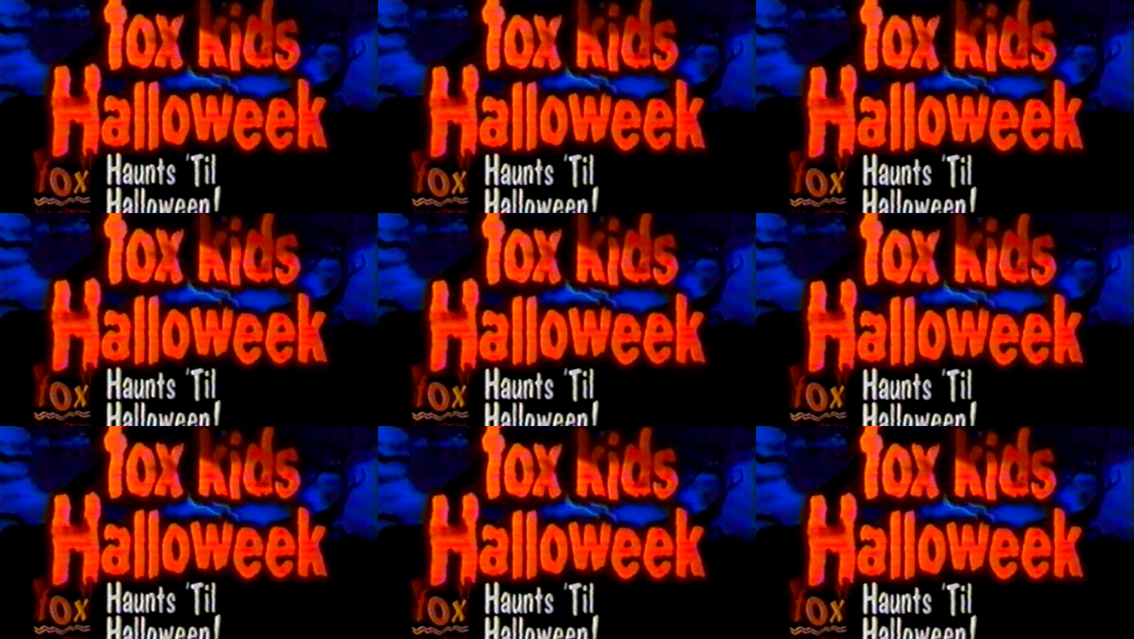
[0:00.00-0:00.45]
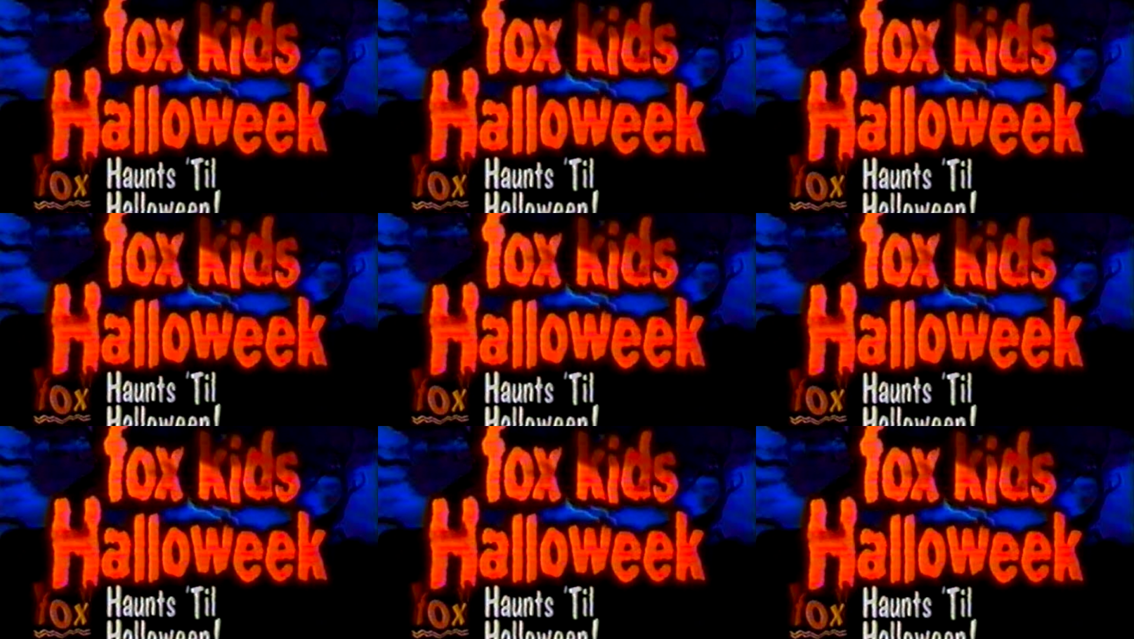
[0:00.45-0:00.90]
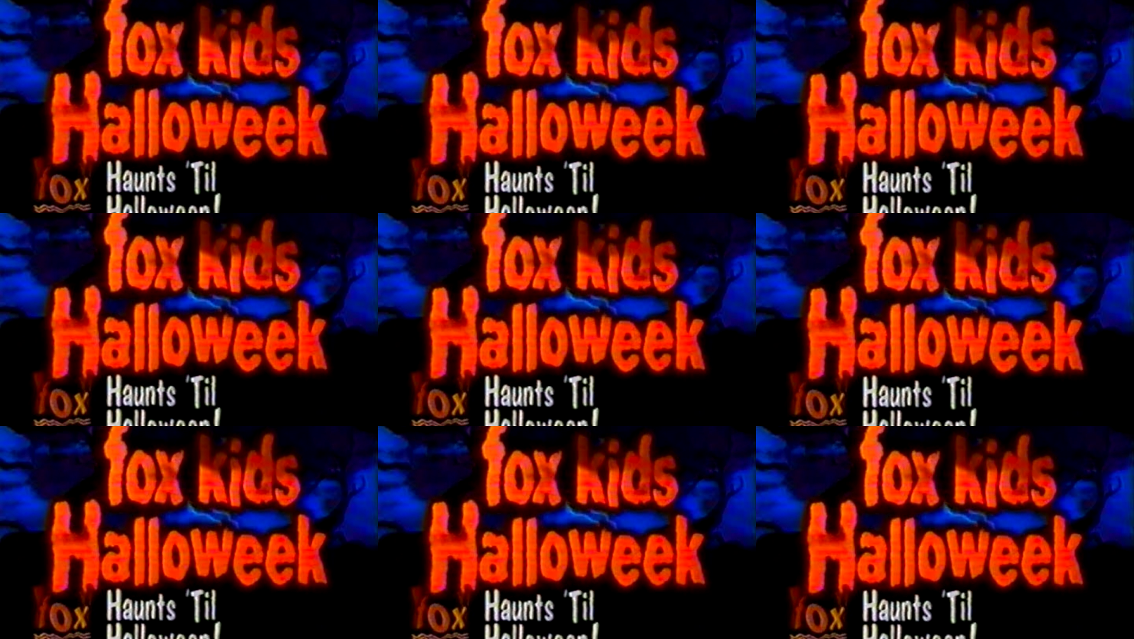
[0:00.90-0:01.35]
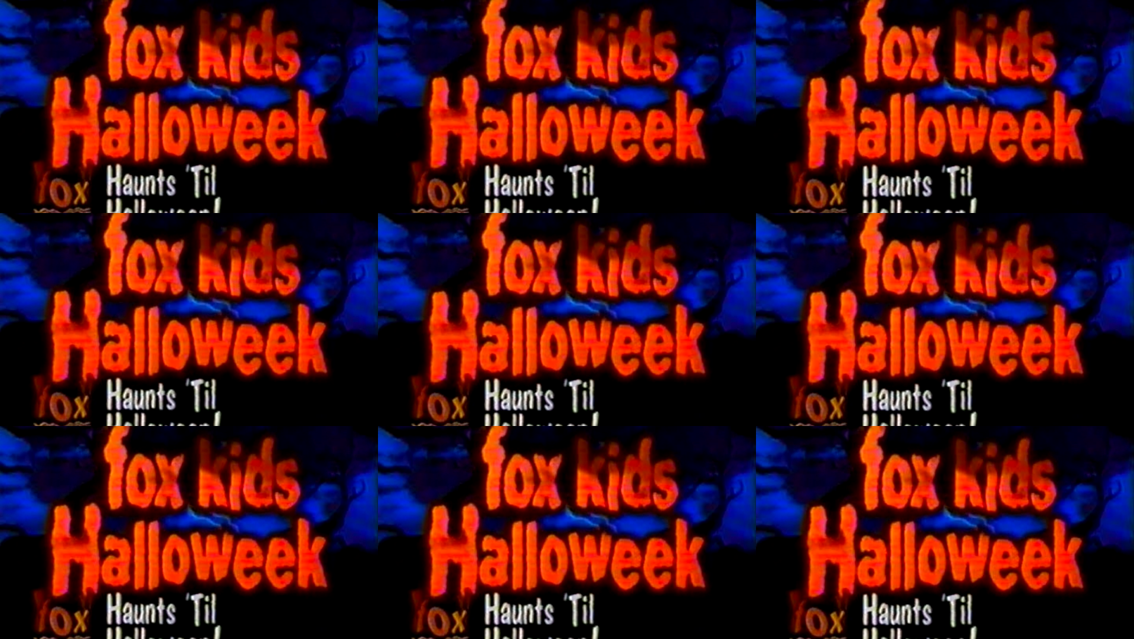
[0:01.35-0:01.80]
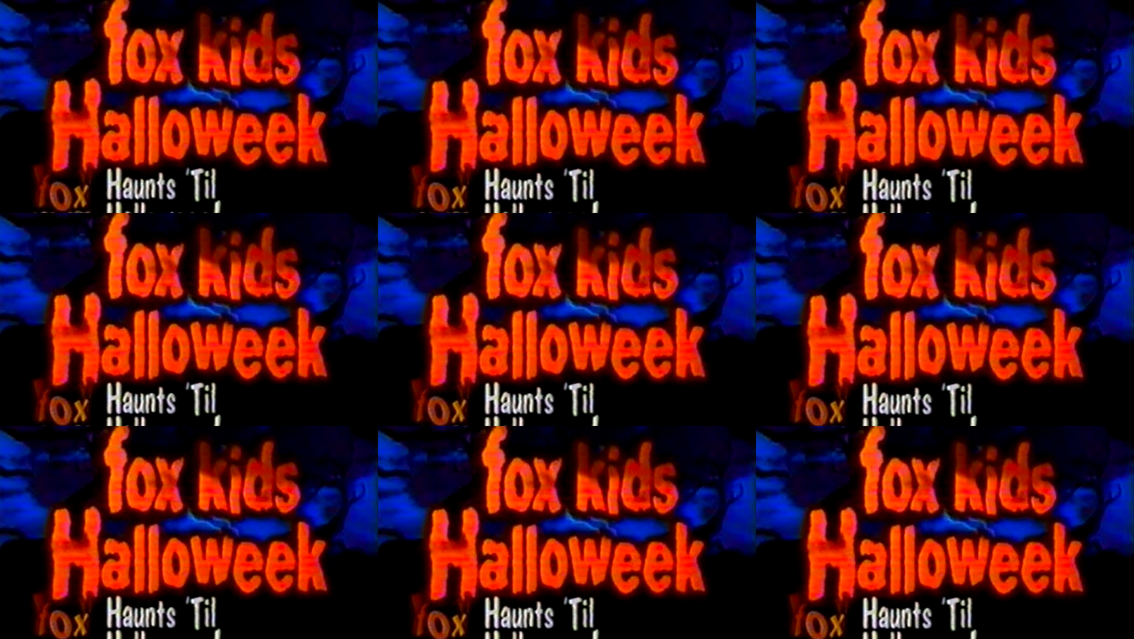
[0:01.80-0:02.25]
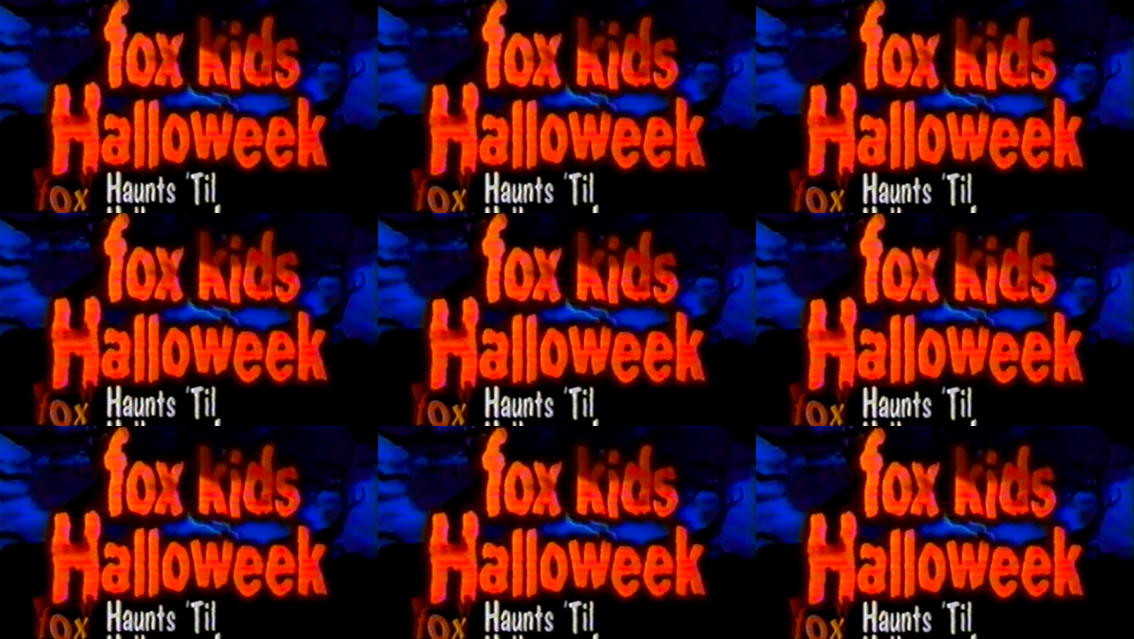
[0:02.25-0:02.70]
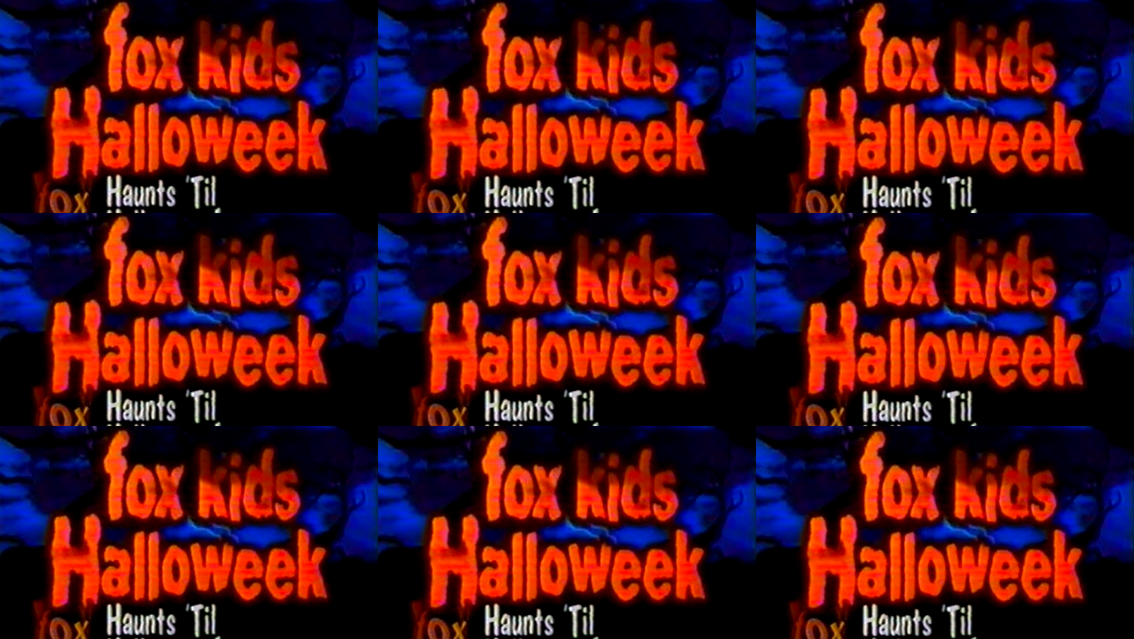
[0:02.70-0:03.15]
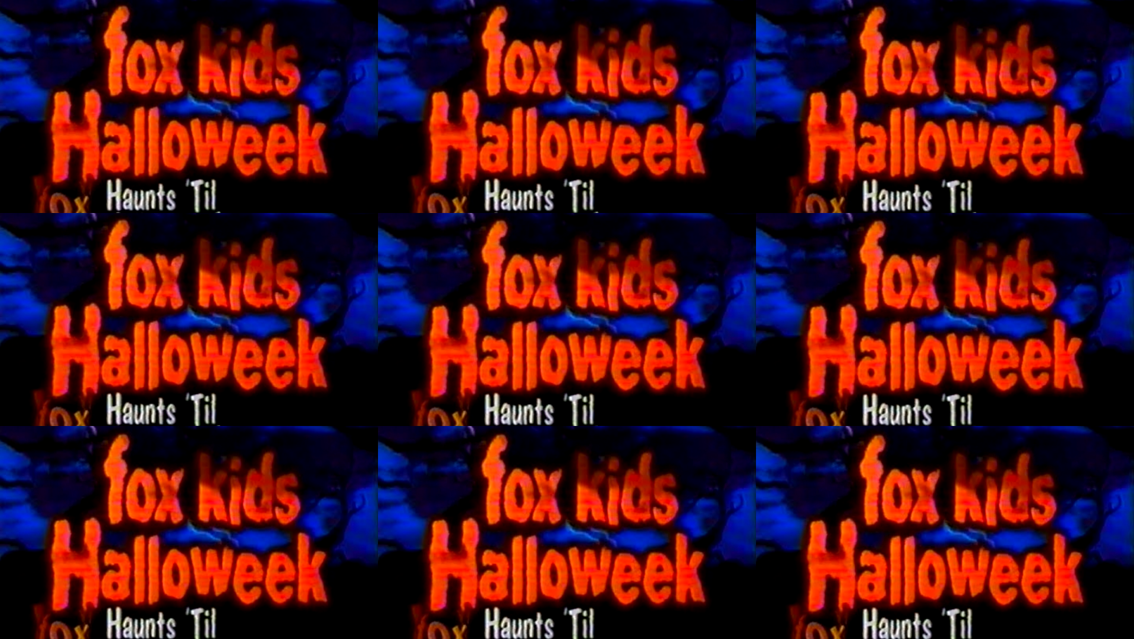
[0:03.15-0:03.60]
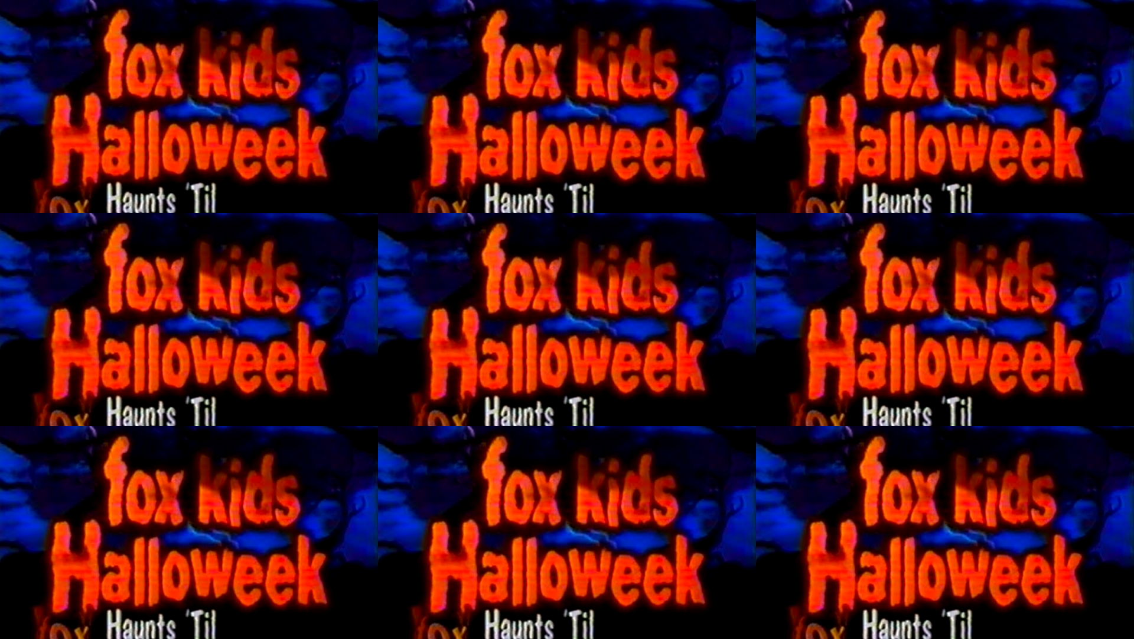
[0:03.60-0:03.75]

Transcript: (no speaker visible)